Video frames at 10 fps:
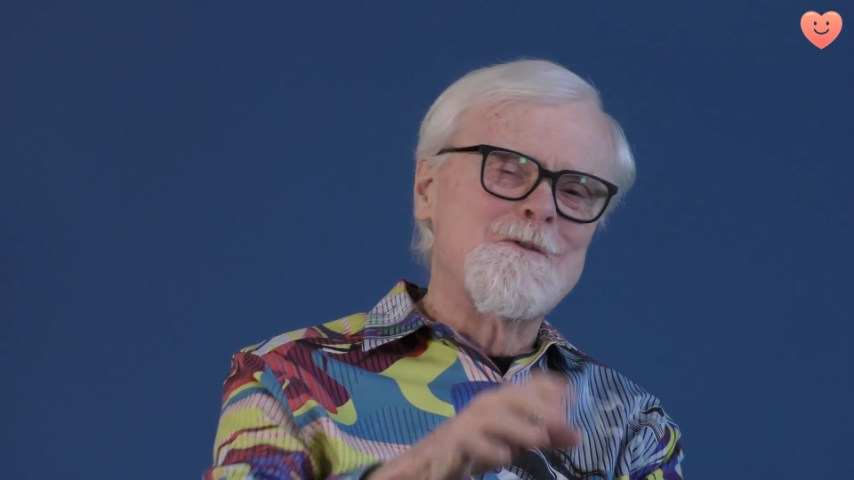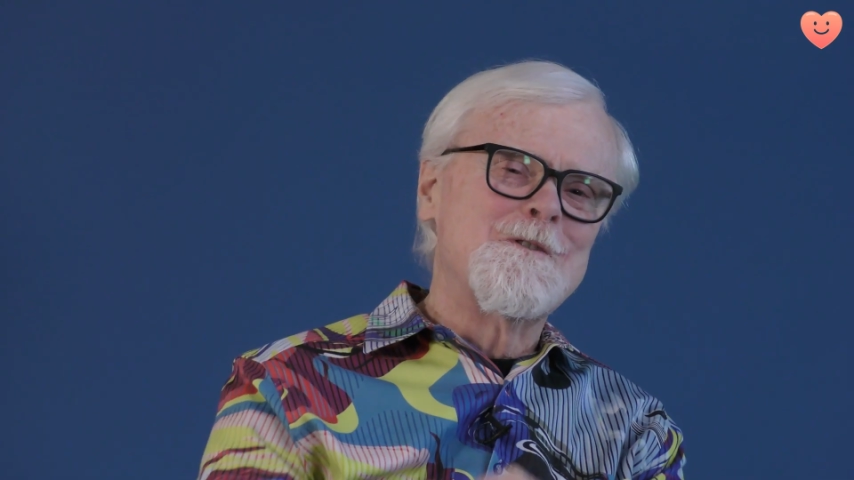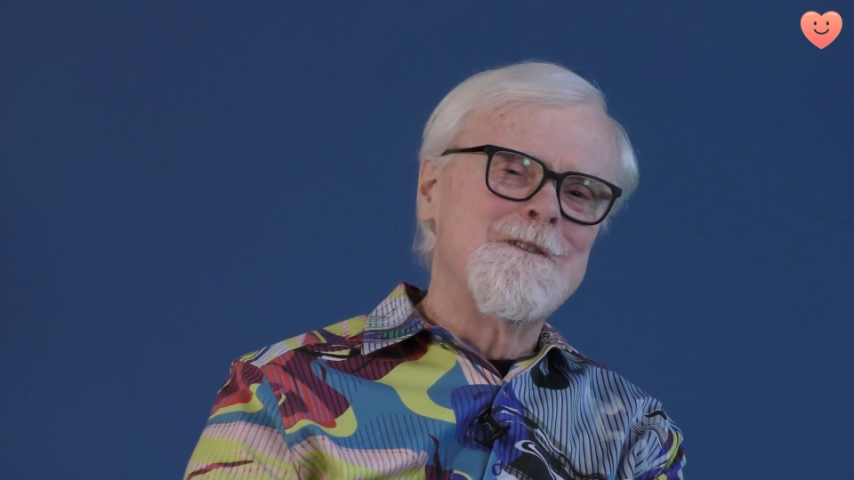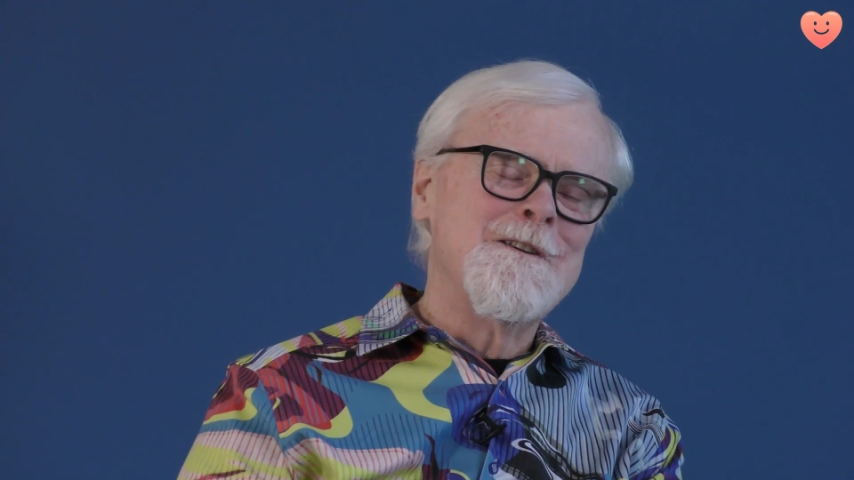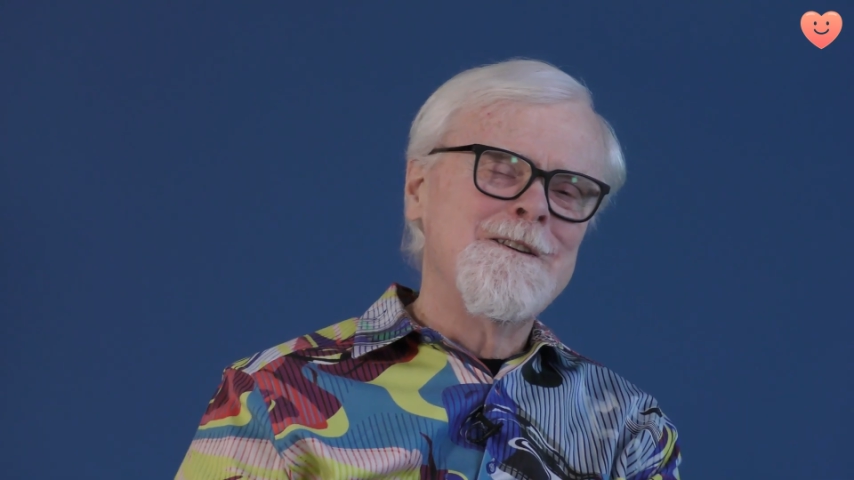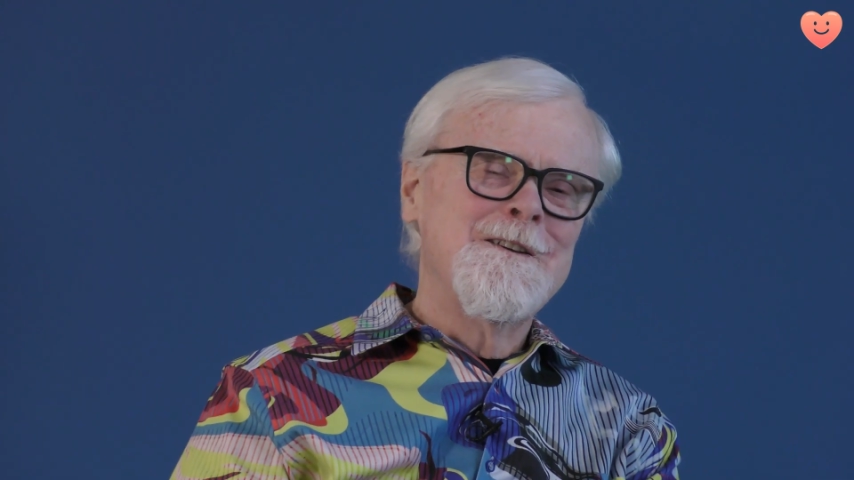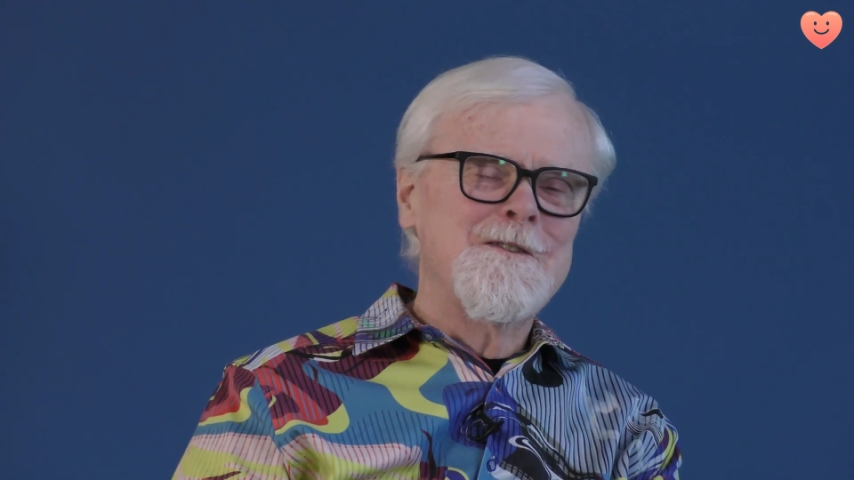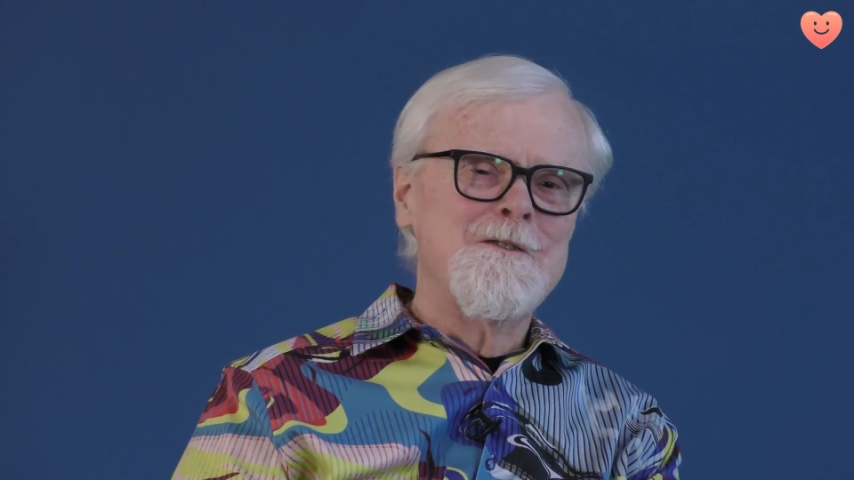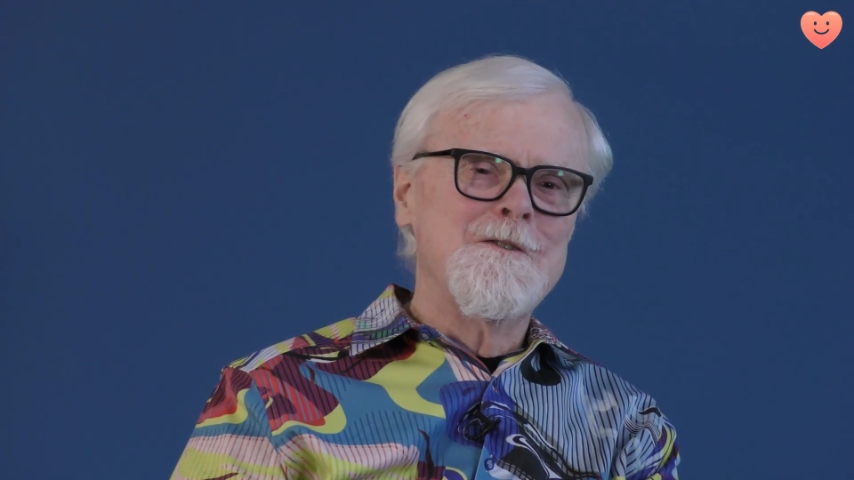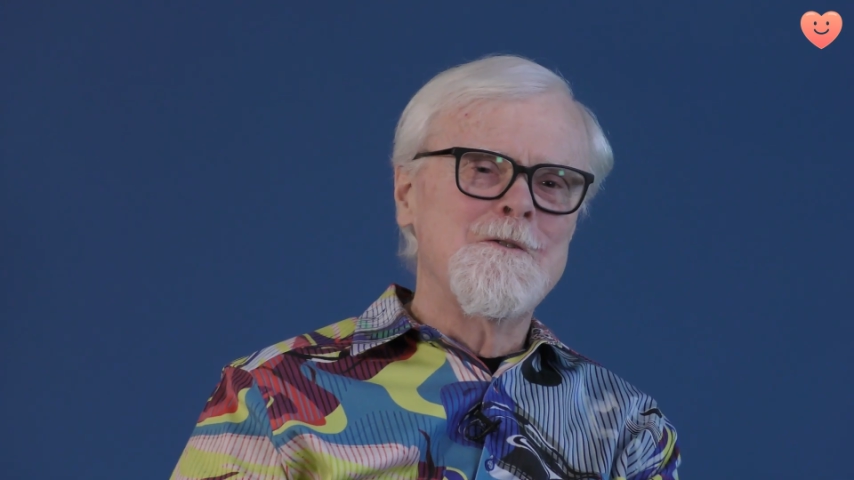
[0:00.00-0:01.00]
joy
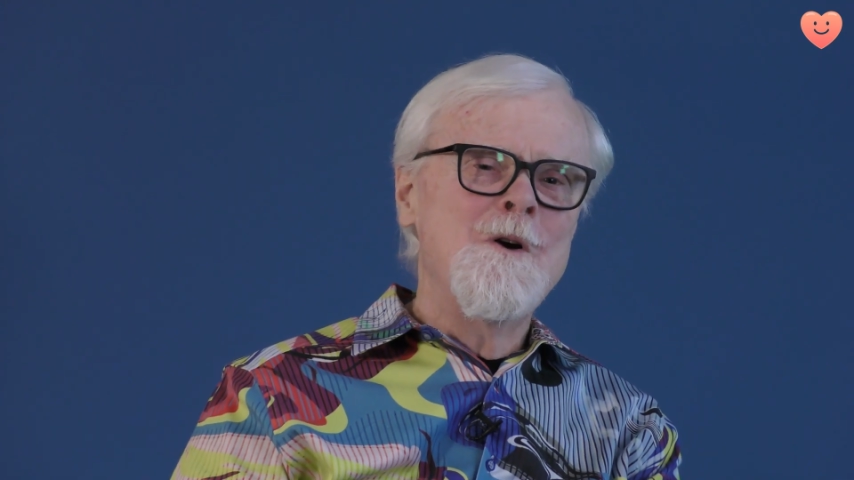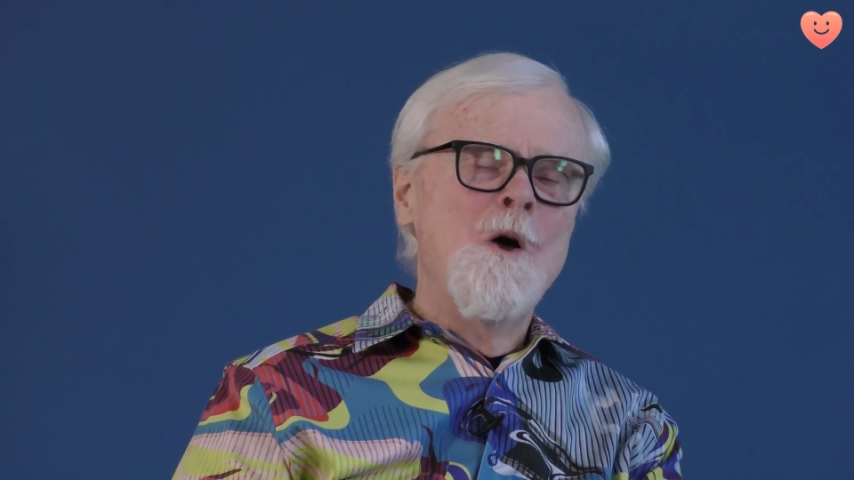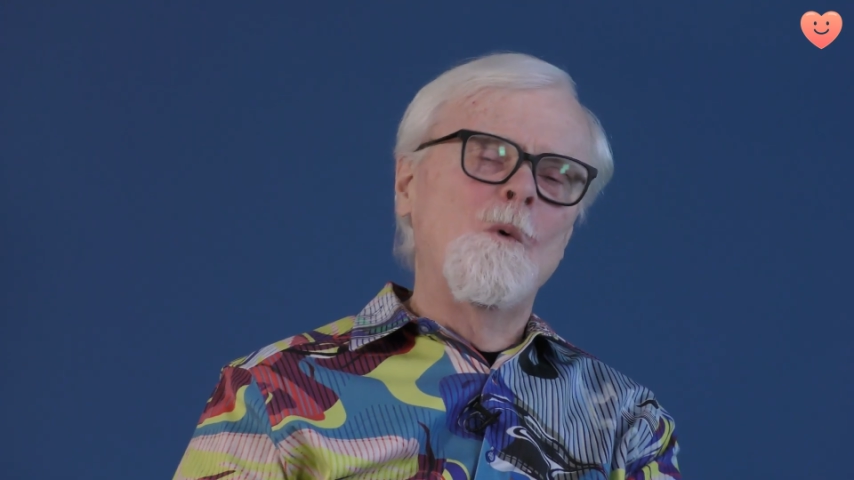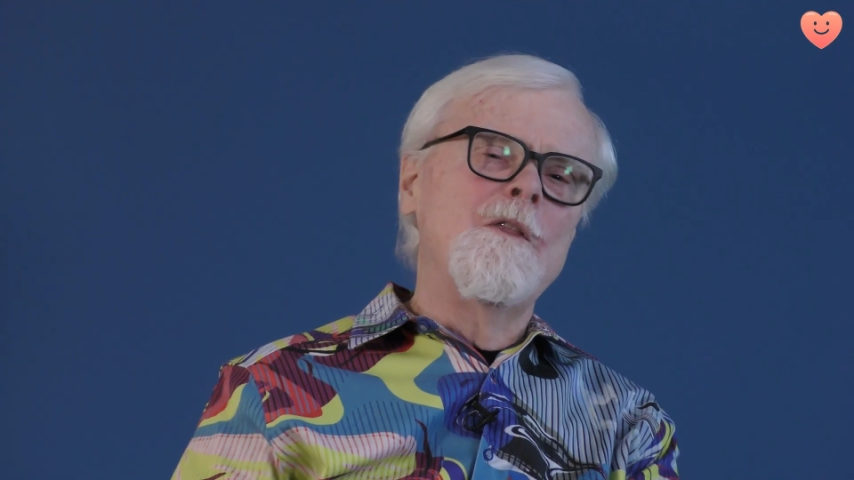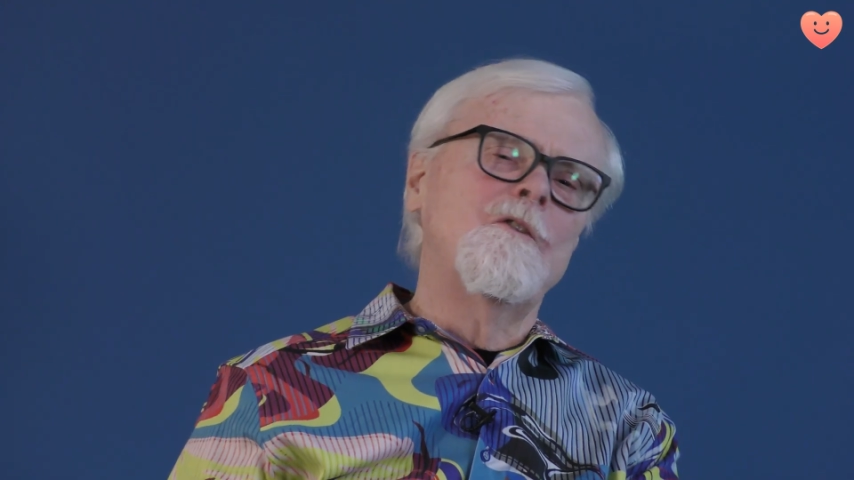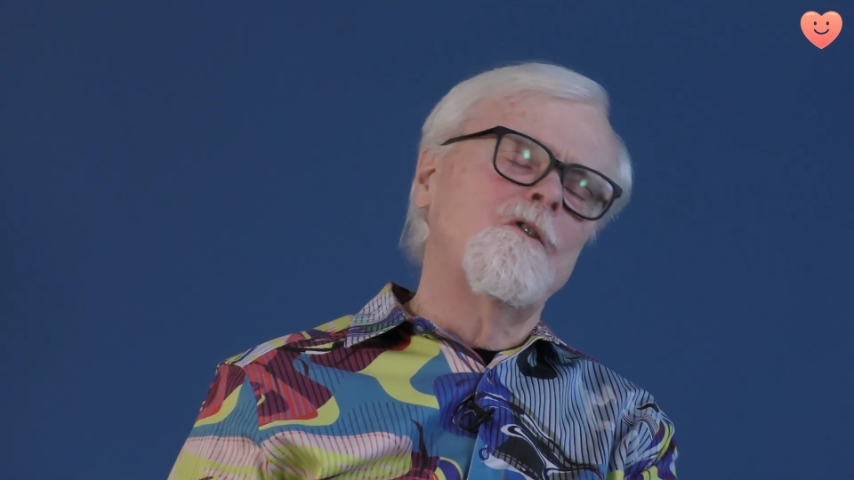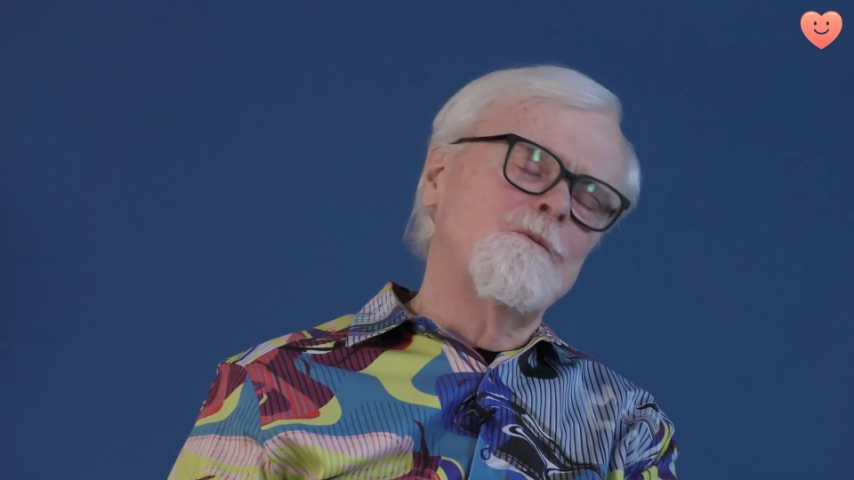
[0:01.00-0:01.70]
to you. Well, this